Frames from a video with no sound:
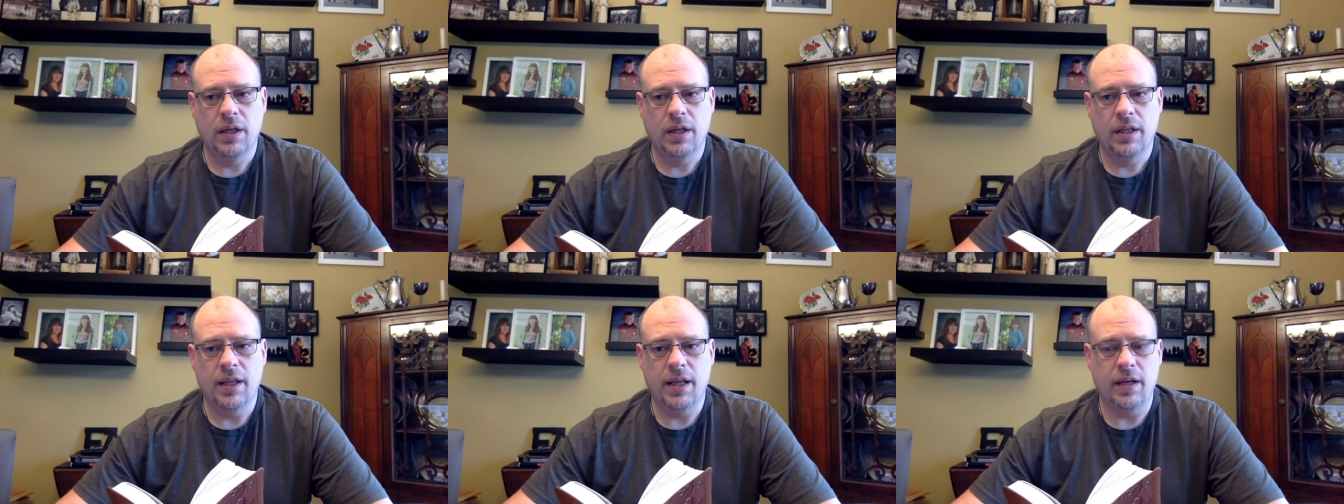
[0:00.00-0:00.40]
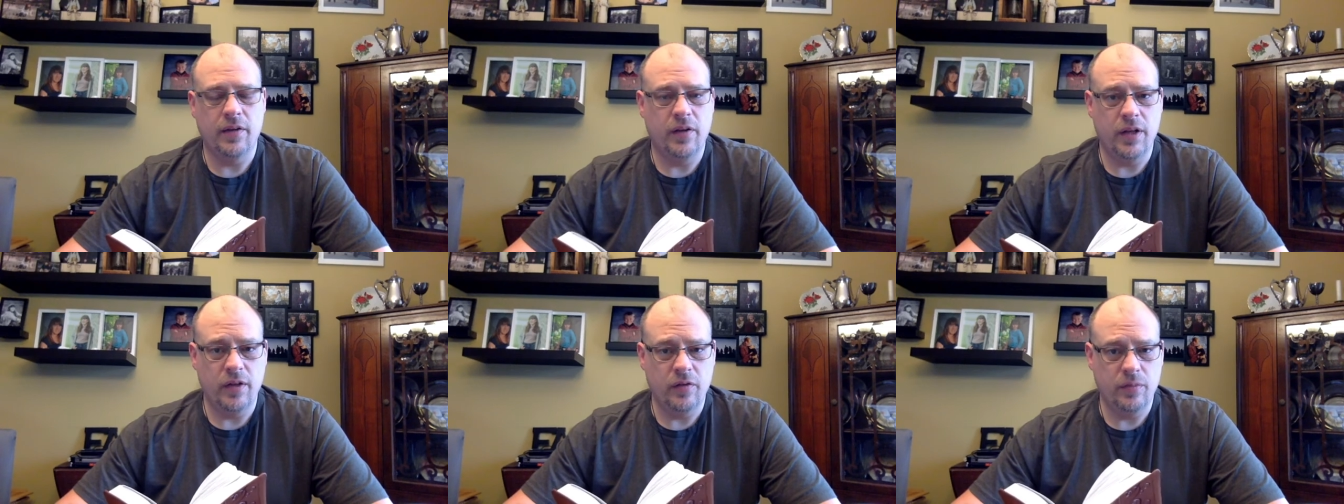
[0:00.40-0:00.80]
that
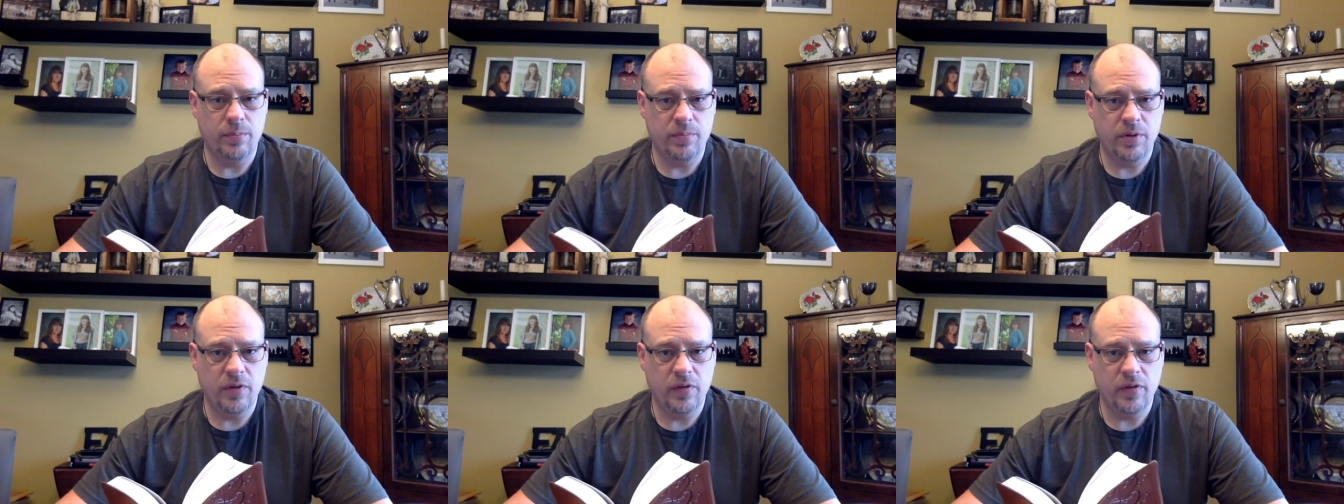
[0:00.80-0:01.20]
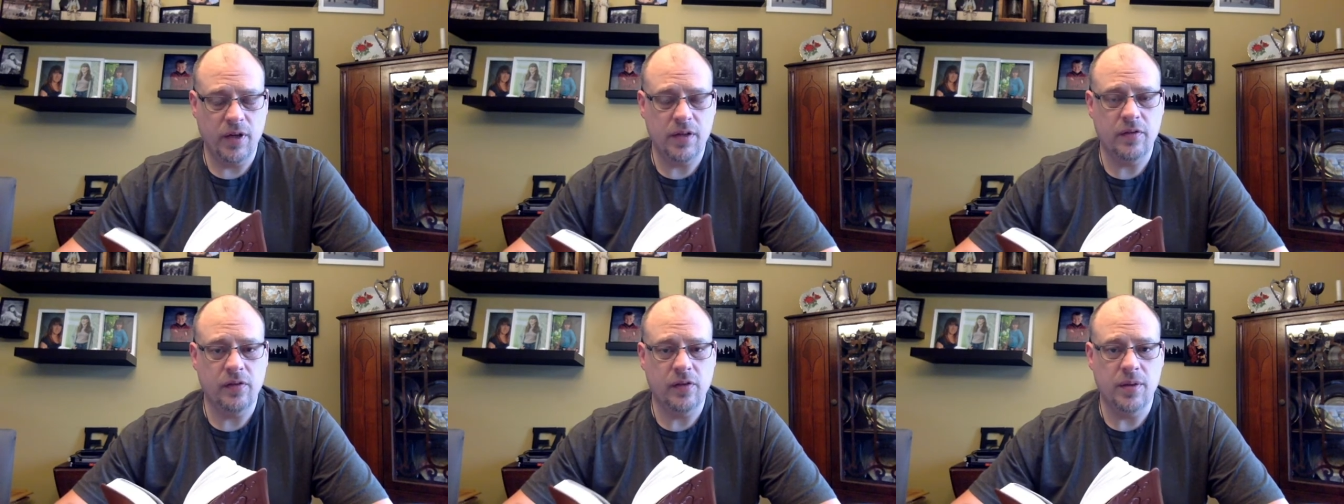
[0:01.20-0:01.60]
it is
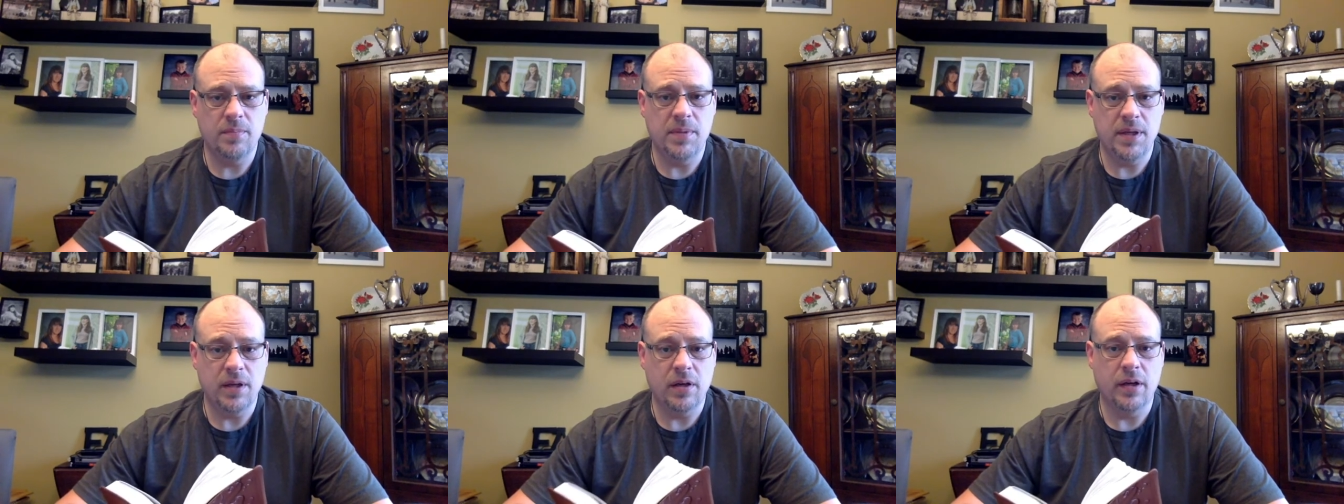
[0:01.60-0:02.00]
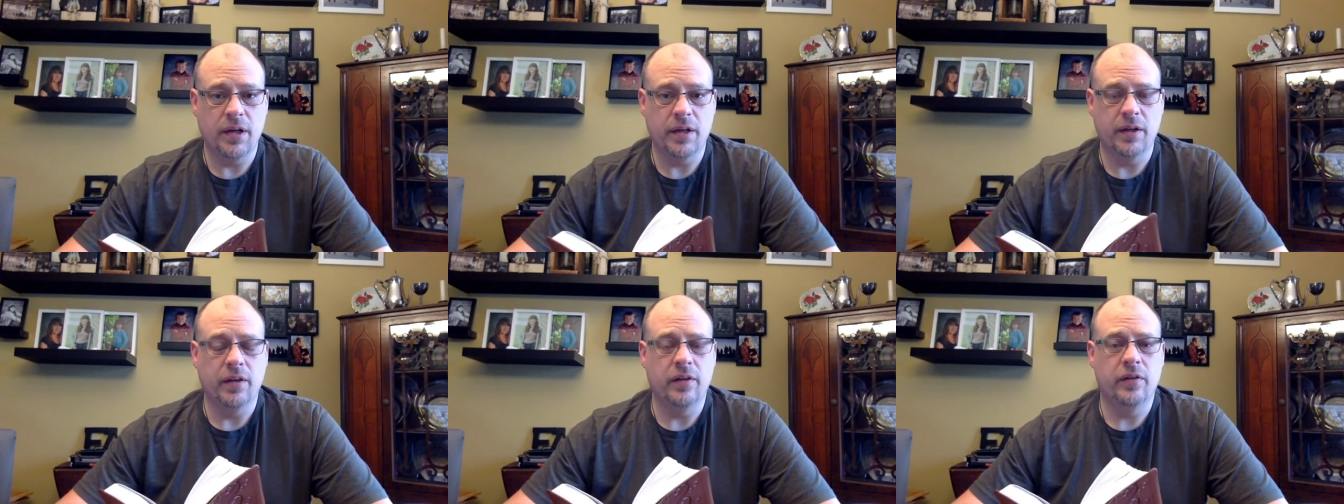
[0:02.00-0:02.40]
precisely
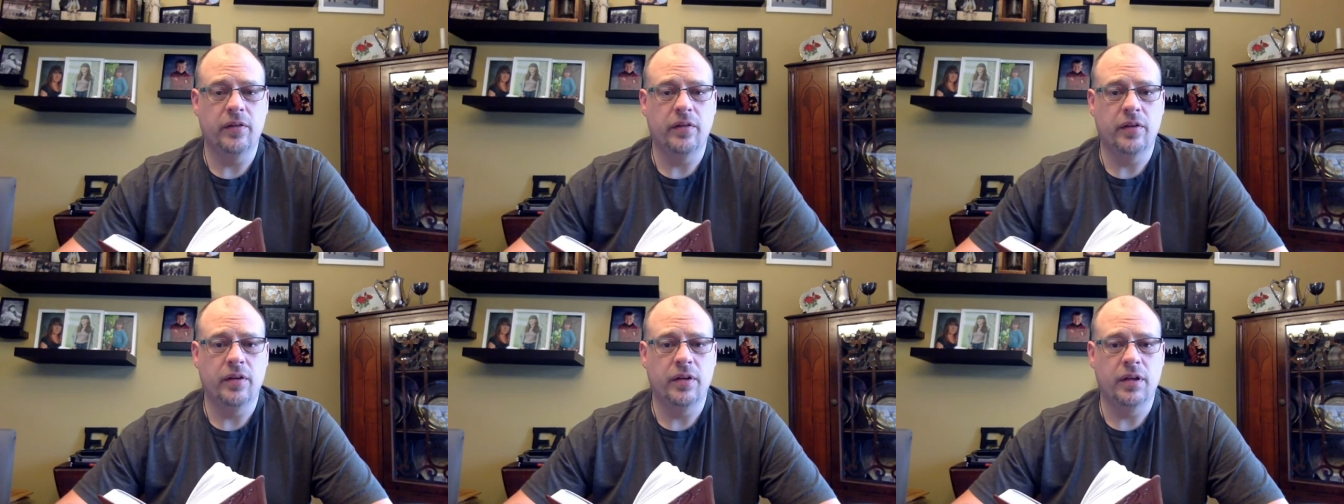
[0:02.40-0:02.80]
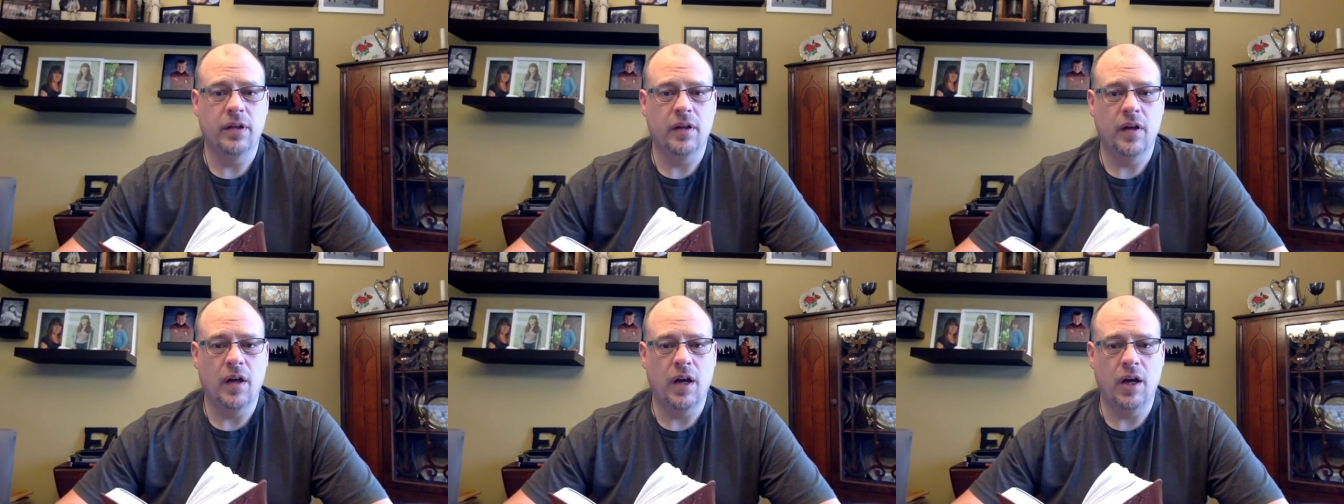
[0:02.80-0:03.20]
because
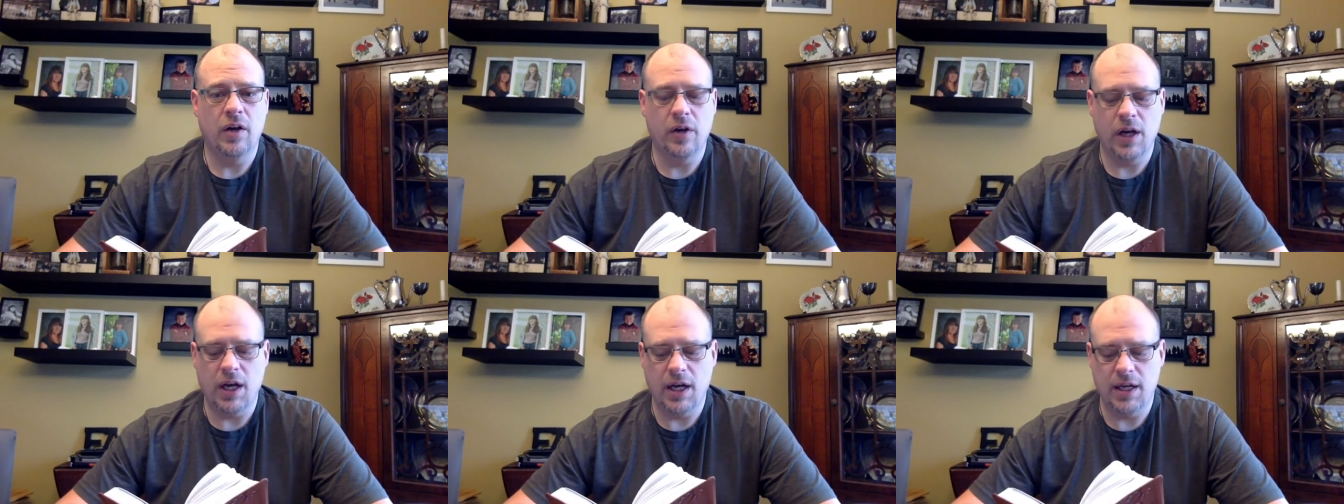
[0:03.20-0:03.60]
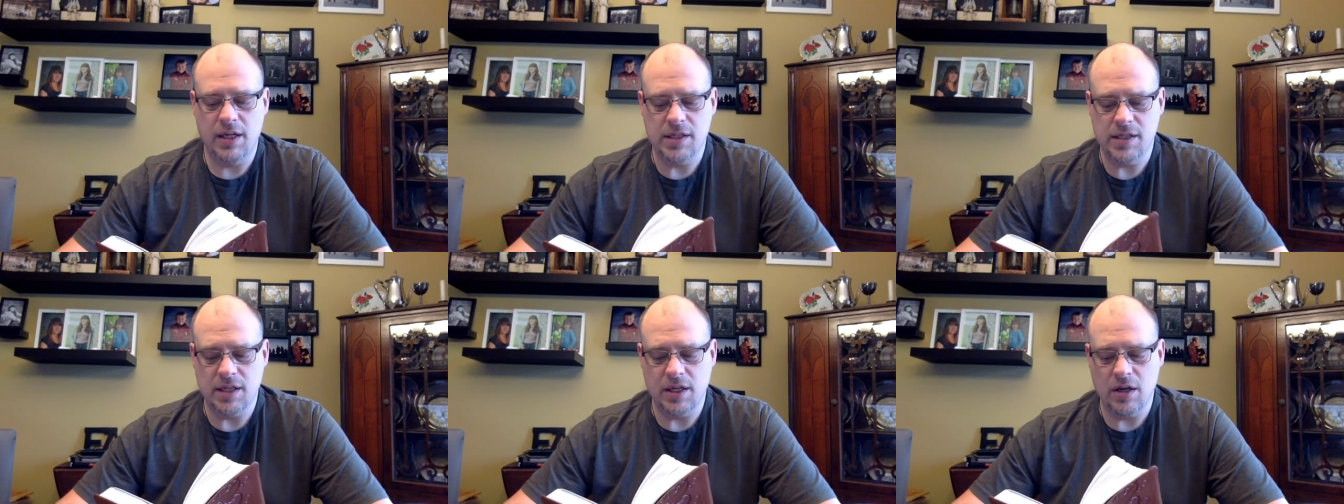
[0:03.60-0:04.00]
our God
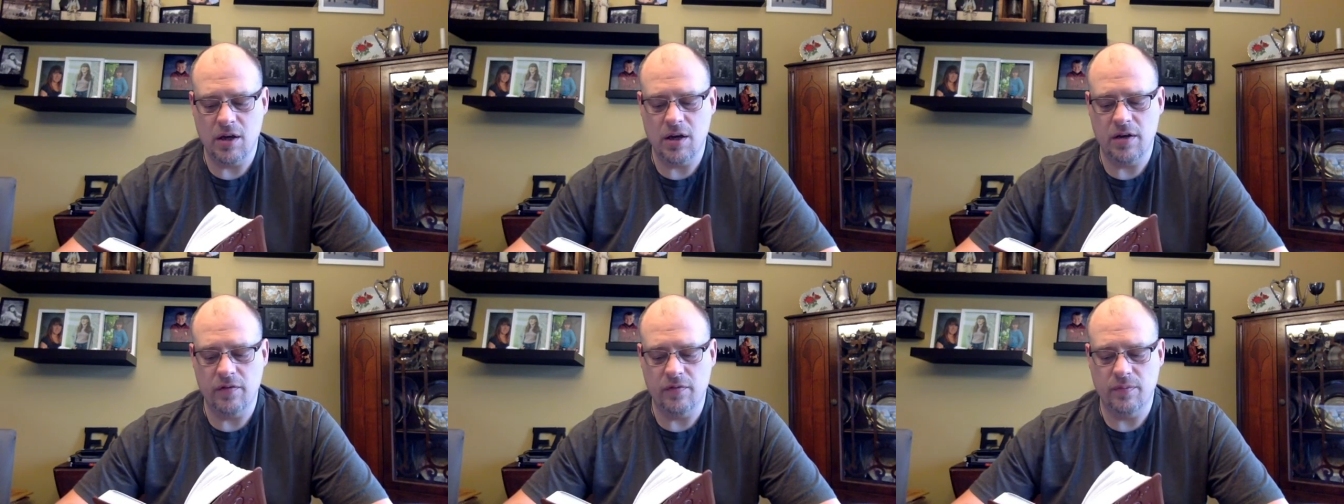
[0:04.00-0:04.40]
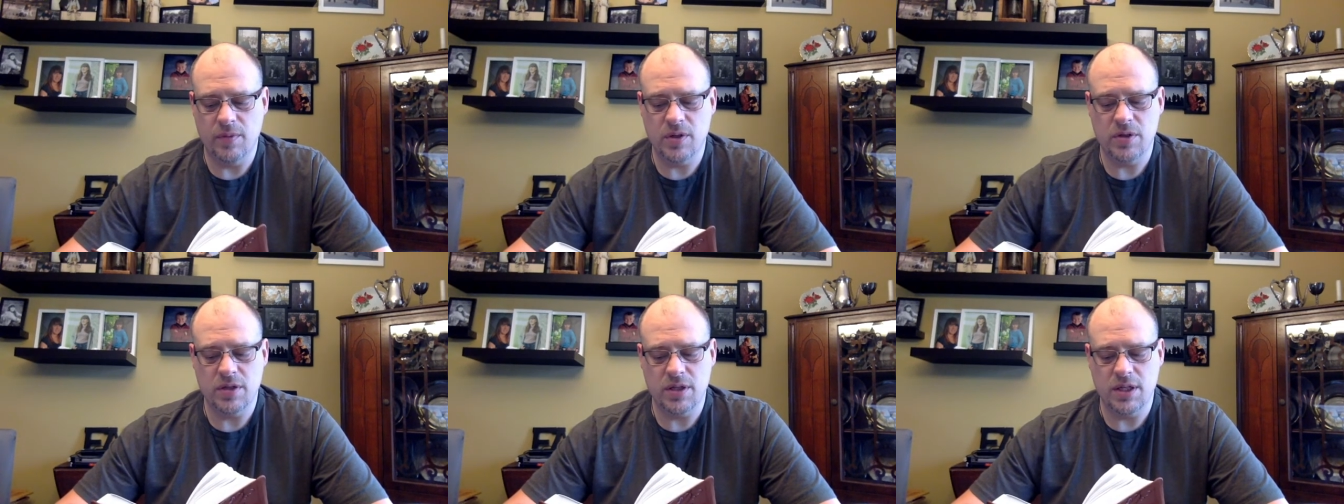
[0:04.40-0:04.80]
is a God of
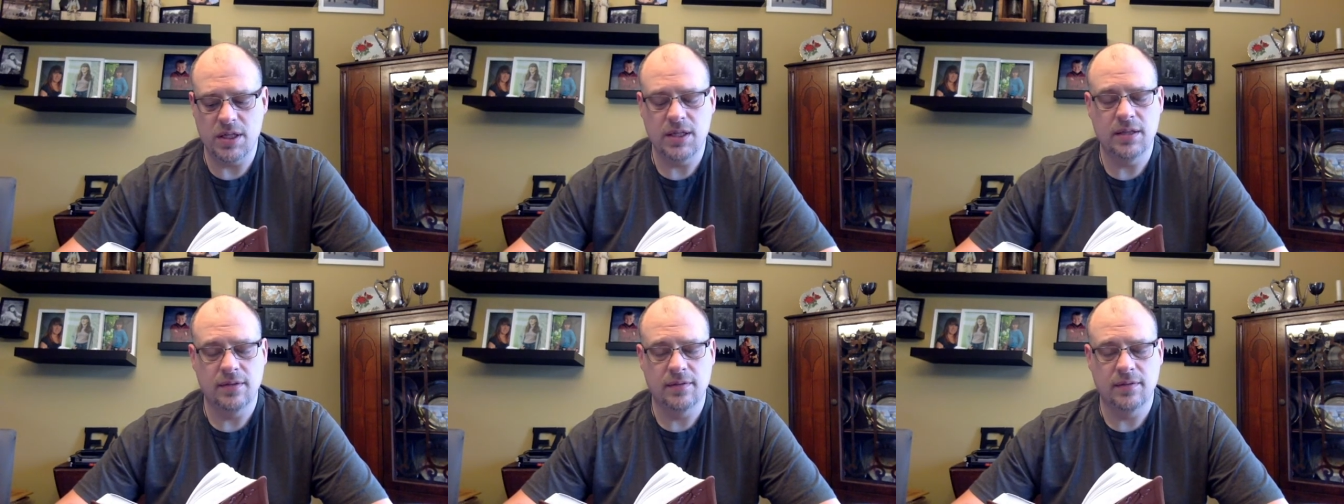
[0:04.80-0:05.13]
mercy,